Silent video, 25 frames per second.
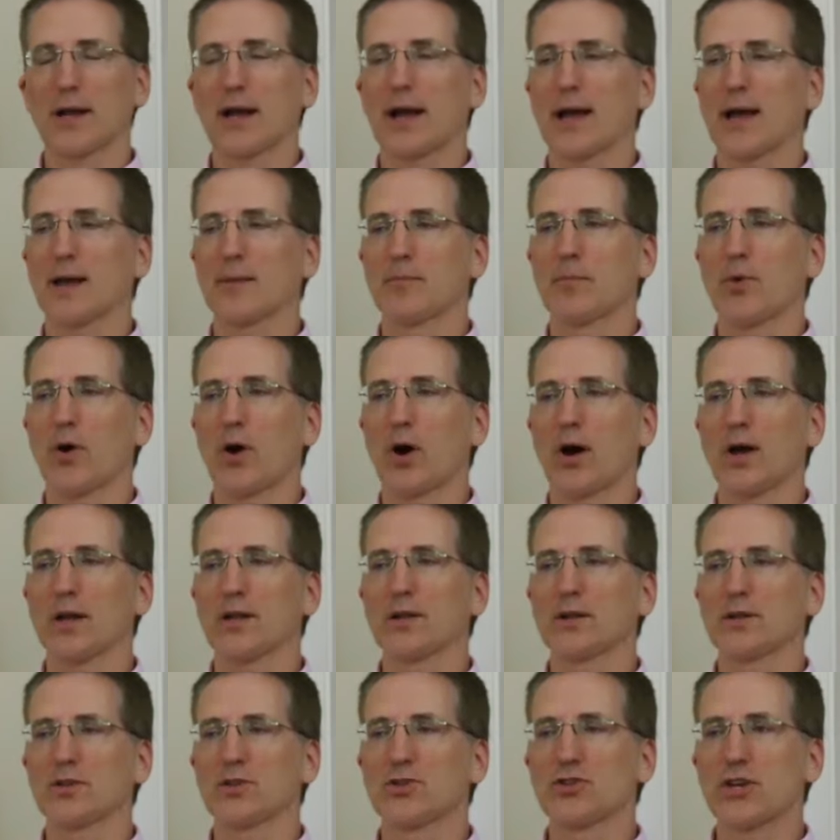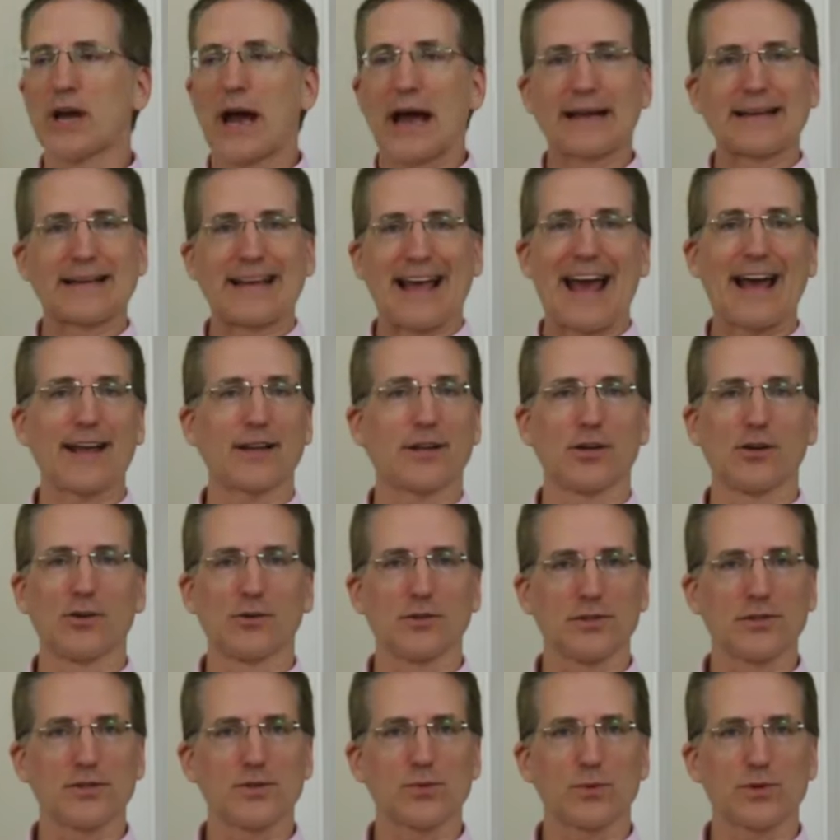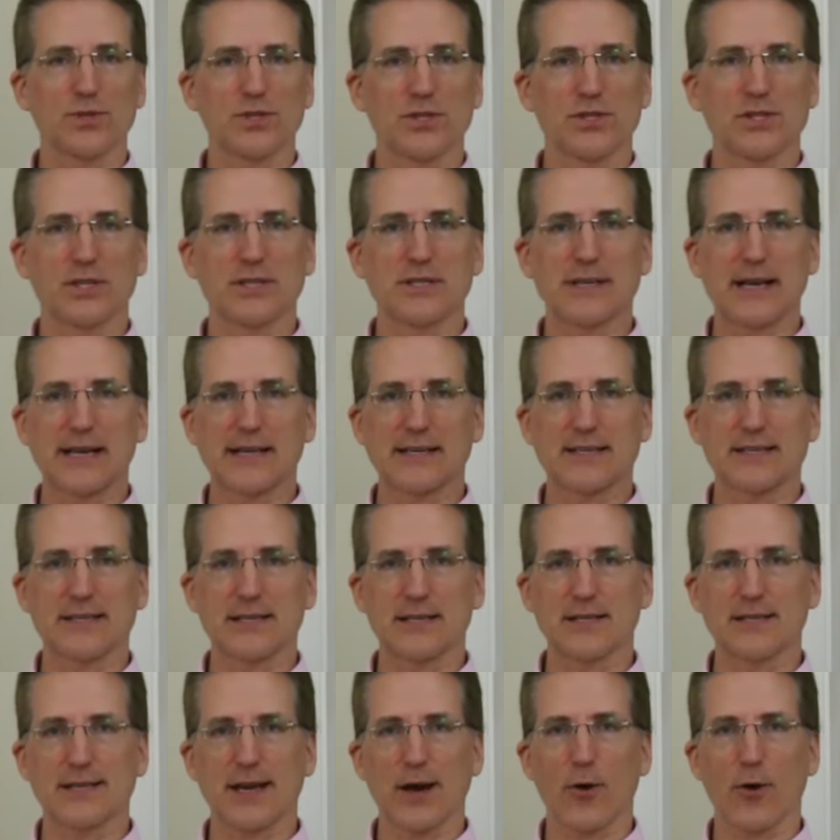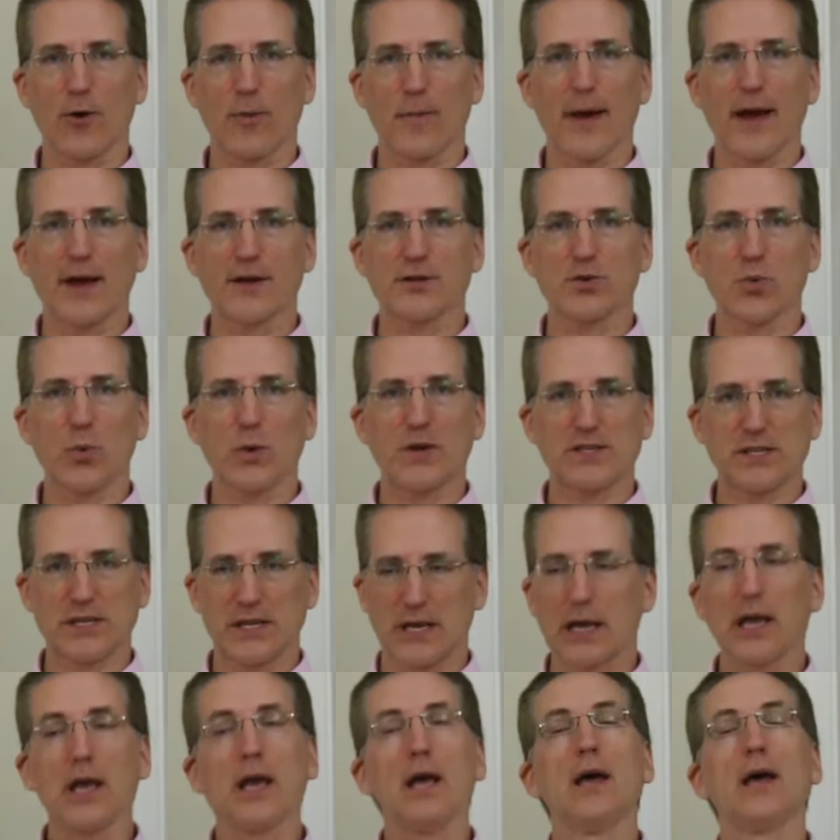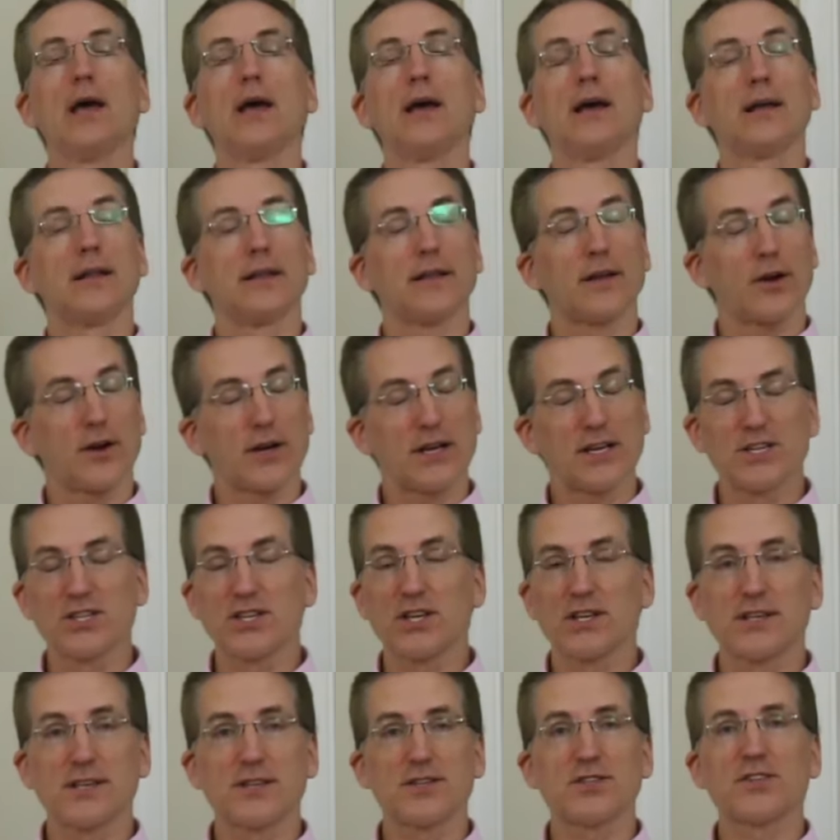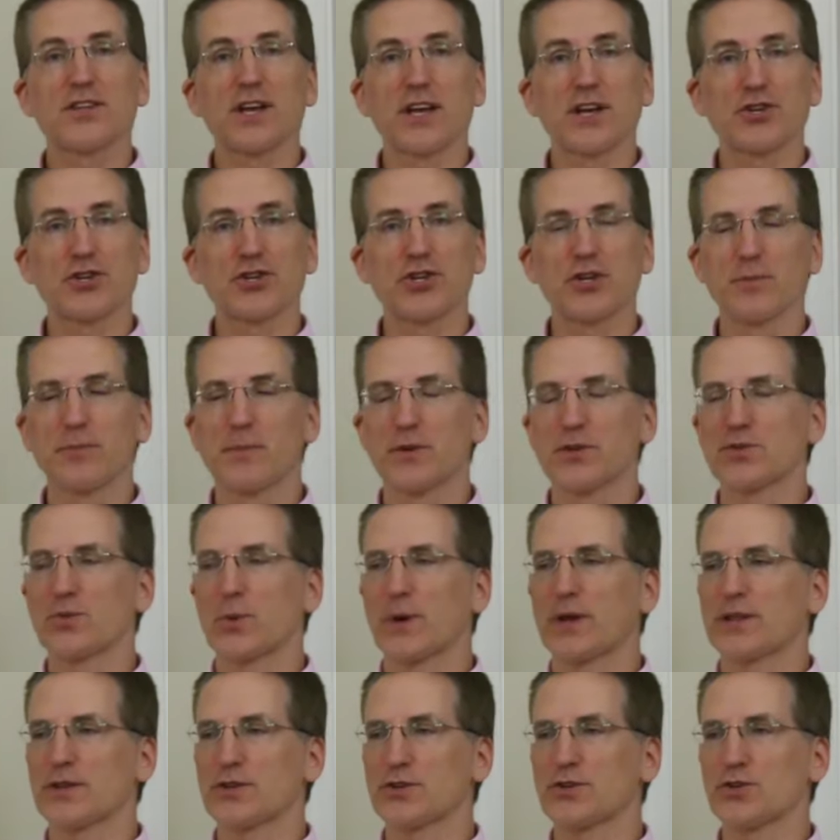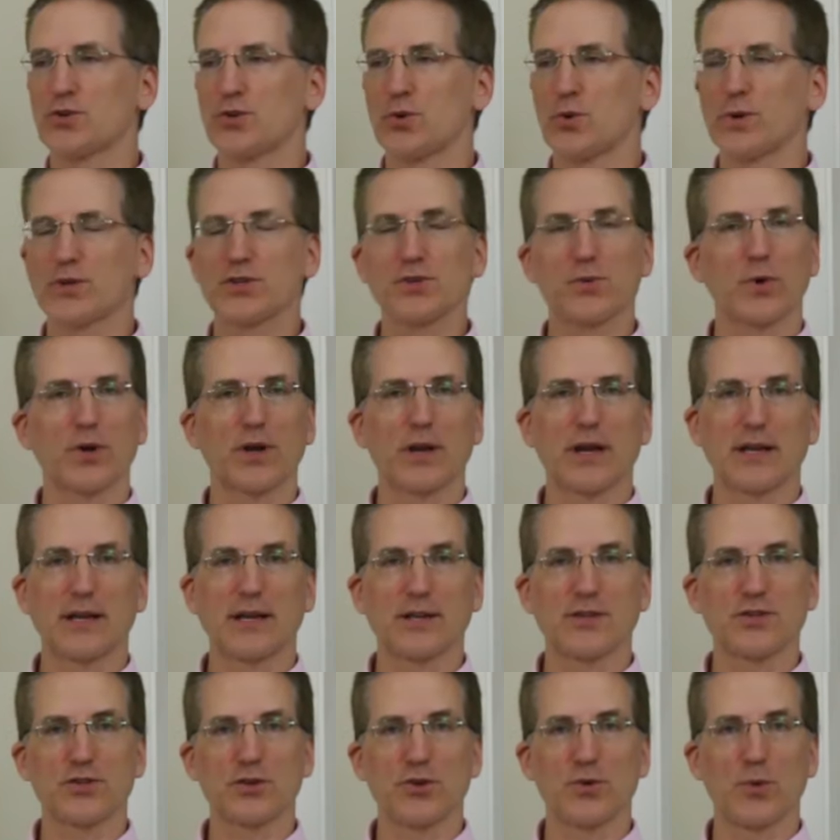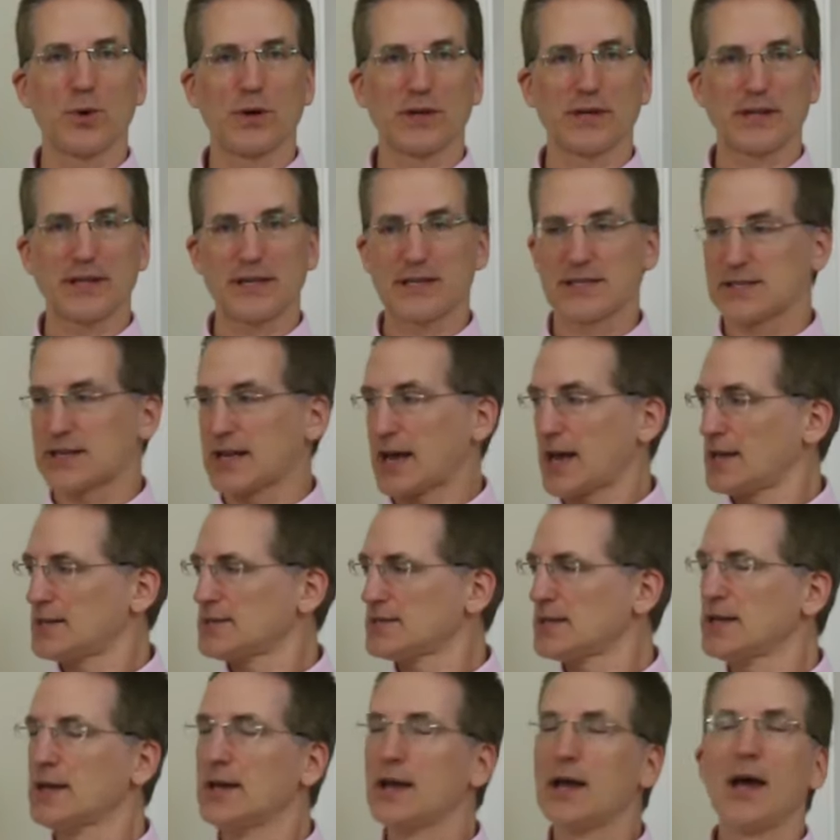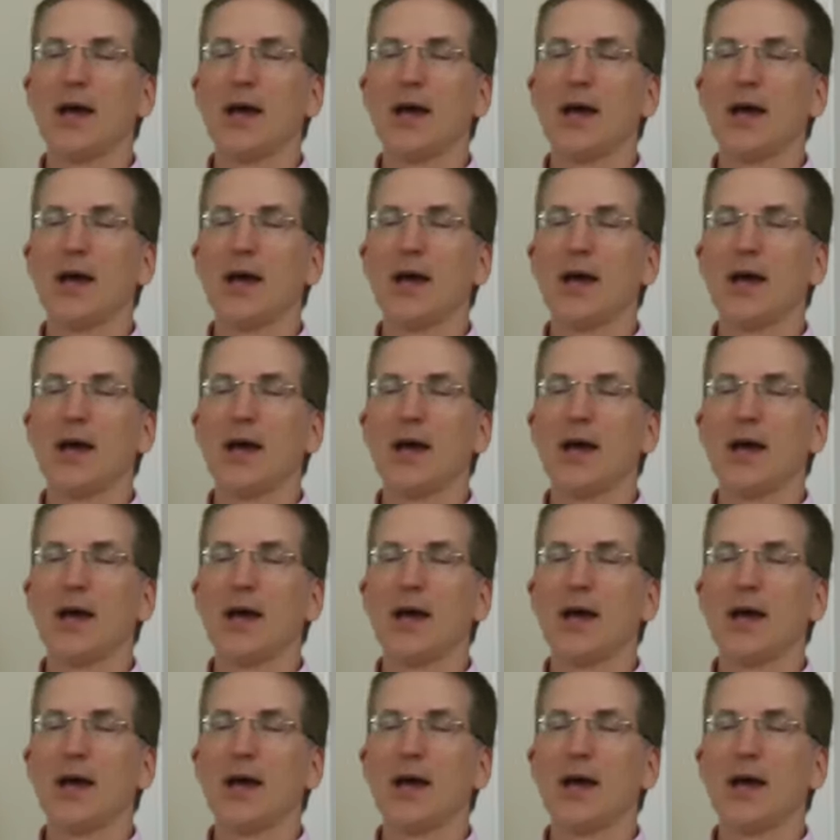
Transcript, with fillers: I had bought Jack Daniels, which is a Tennessee sour mash whiskey, and there is a distinction between the two, which we'll get into one of these days.